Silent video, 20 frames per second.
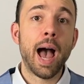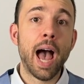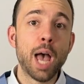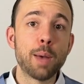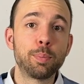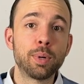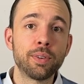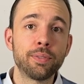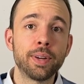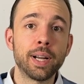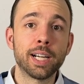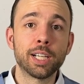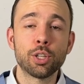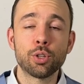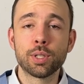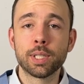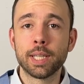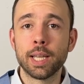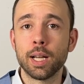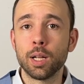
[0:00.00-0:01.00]
I prefer
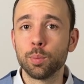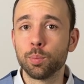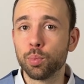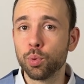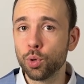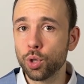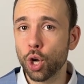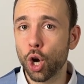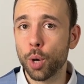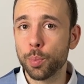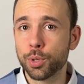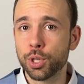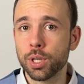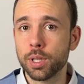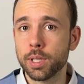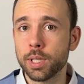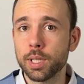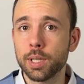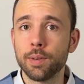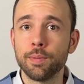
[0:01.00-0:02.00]
to sell put
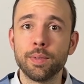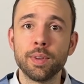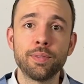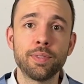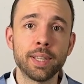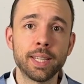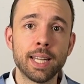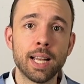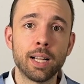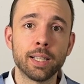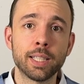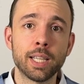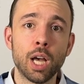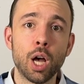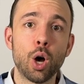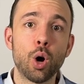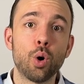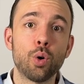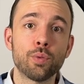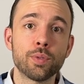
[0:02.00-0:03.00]
options with a
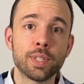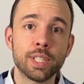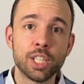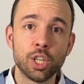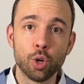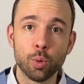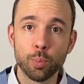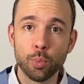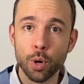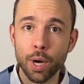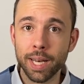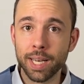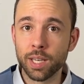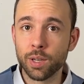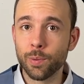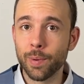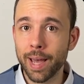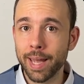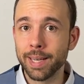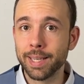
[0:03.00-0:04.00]
delta of
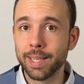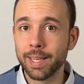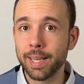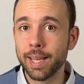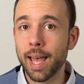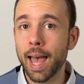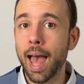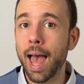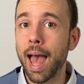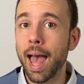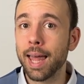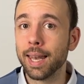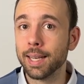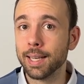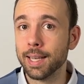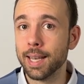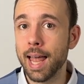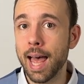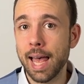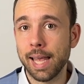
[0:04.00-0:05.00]
0.20
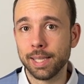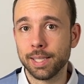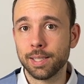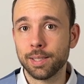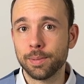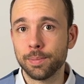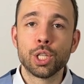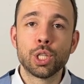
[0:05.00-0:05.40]
and less.